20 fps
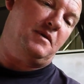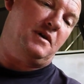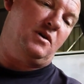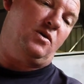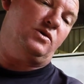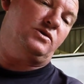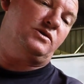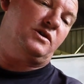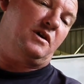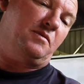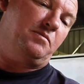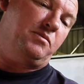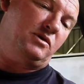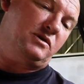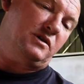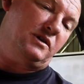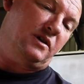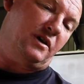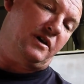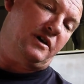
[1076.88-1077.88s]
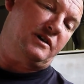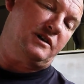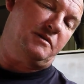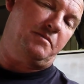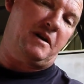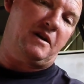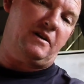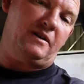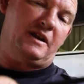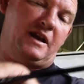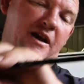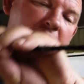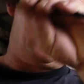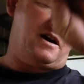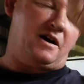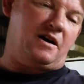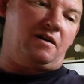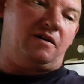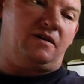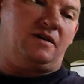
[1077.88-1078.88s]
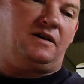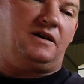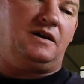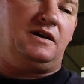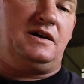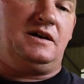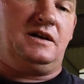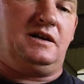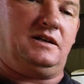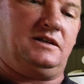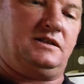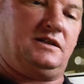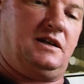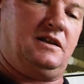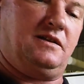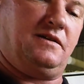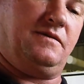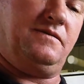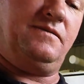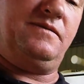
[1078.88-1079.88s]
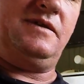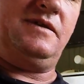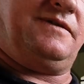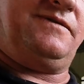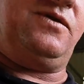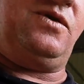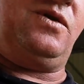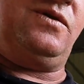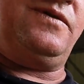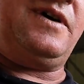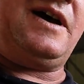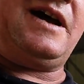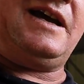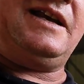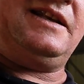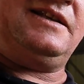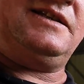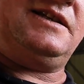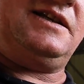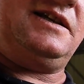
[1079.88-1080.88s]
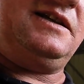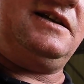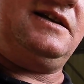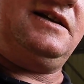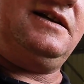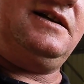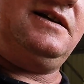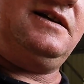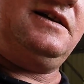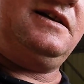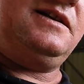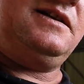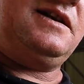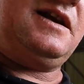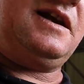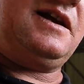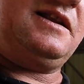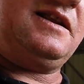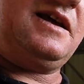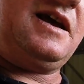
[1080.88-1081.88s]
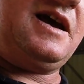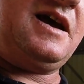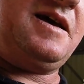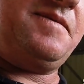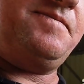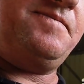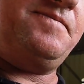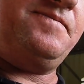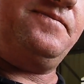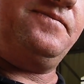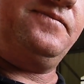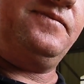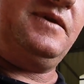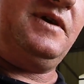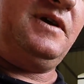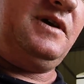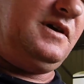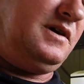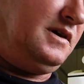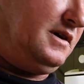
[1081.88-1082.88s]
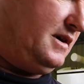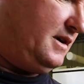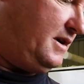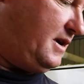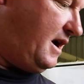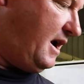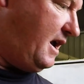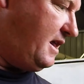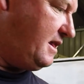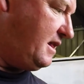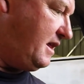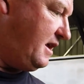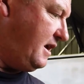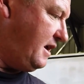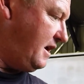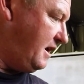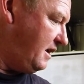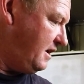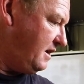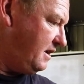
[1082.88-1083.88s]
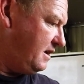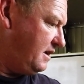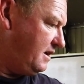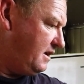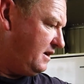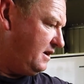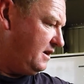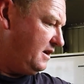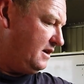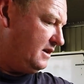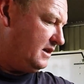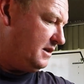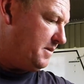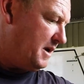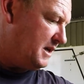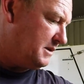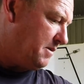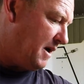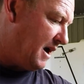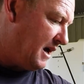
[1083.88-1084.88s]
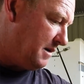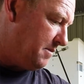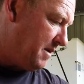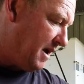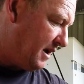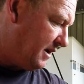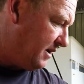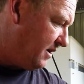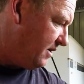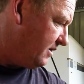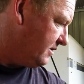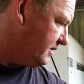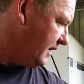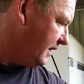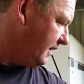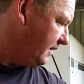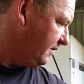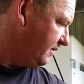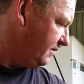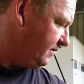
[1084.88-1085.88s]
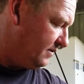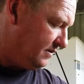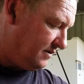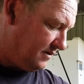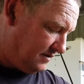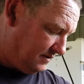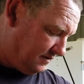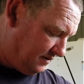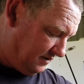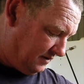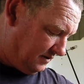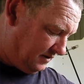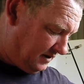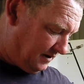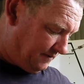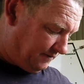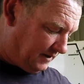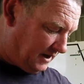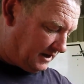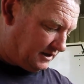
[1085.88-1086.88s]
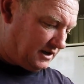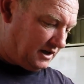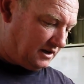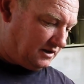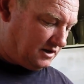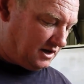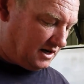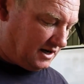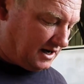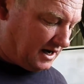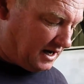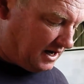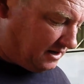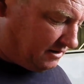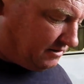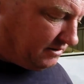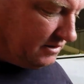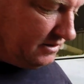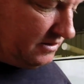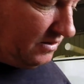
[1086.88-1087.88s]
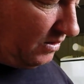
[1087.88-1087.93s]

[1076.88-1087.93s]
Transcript: Also puts a lot of spin on the arrow. You see the 4 veins down there, and the best part about using your fletching jig here, it's